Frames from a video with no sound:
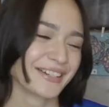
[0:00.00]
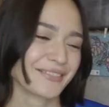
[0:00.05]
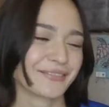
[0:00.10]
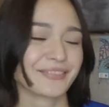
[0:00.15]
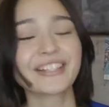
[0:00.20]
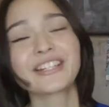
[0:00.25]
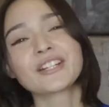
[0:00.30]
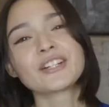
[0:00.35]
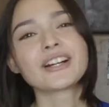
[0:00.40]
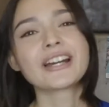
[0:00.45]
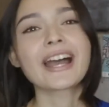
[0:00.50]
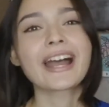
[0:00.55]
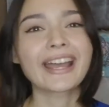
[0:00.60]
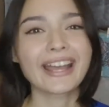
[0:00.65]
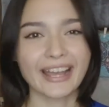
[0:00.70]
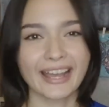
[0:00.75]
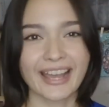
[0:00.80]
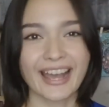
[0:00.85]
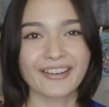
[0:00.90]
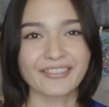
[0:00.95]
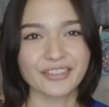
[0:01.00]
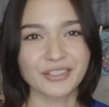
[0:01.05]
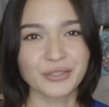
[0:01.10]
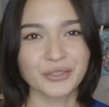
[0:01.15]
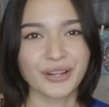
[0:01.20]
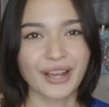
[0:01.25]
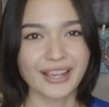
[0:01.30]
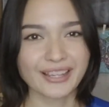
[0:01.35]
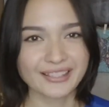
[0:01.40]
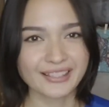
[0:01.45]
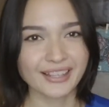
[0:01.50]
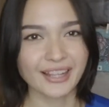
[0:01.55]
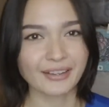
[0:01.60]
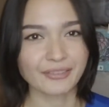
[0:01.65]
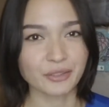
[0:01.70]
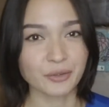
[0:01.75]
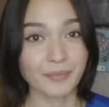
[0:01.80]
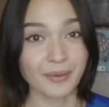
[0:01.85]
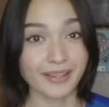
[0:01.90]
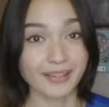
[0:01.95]
But no, I still have
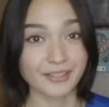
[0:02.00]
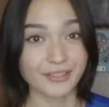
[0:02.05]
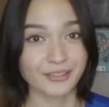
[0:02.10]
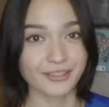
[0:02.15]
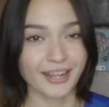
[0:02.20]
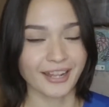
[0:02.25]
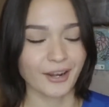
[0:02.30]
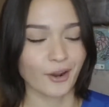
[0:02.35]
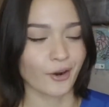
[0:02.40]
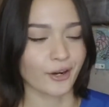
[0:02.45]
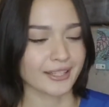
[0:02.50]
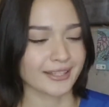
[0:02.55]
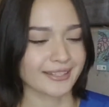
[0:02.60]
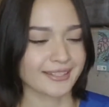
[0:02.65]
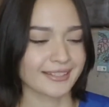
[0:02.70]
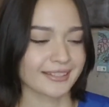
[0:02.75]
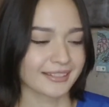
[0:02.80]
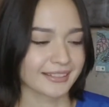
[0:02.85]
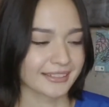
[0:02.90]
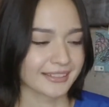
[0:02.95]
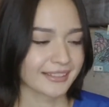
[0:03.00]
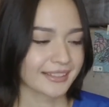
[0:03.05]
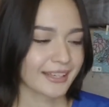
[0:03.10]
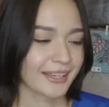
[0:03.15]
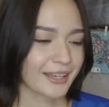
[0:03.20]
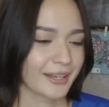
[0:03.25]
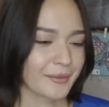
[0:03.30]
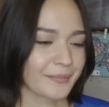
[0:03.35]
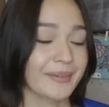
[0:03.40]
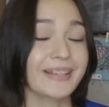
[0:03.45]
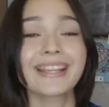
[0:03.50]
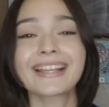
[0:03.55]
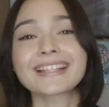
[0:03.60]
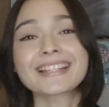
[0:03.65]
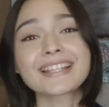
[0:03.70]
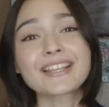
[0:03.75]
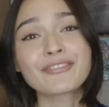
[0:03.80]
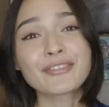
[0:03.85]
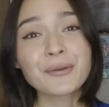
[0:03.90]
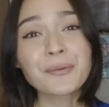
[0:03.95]
to master that art. But
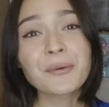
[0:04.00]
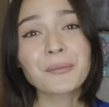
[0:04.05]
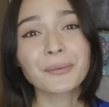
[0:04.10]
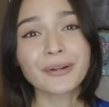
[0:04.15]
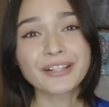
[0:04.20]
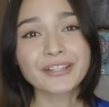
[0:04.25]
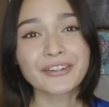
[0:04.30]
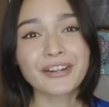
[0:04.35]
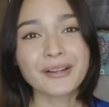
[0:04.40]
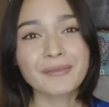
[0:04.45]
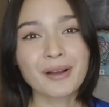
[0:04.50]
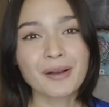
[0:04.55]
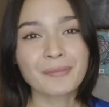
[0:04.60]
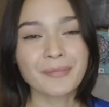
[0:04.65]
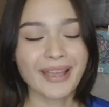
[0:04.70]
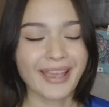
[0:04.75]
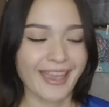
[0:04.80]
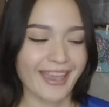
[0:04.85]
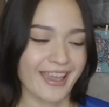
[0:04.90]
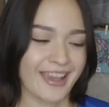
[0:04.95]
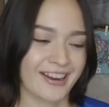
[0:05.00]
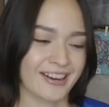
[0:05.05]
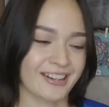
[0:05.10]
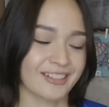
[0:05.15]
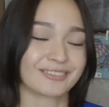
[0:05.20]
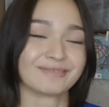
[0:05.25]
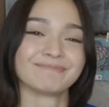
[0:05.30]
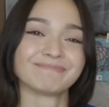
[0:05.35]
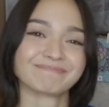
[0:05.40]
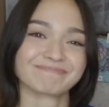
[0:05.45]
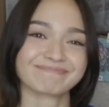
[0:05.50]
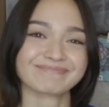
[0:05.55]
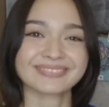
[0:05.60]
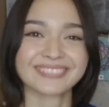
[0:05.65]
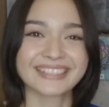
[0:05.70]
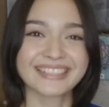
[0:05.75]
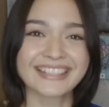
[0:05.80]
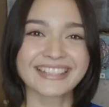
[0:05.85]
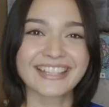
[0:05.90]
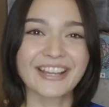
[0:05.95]
yes, if you were wondering about my hair,
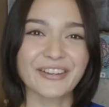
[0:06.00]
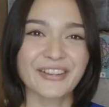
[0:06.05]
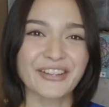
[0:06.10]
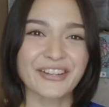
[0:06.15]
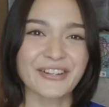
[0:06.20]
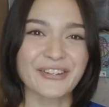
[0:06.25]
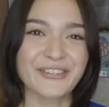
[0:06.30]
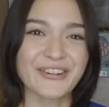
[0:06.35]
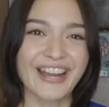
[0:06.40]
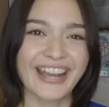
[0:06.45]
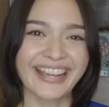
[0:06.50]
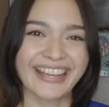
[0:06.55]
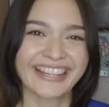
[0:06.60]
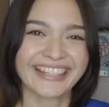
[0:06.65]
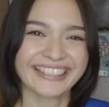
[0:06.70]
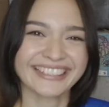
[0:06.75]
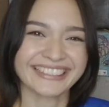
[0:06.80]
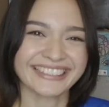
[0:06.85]
now you know why.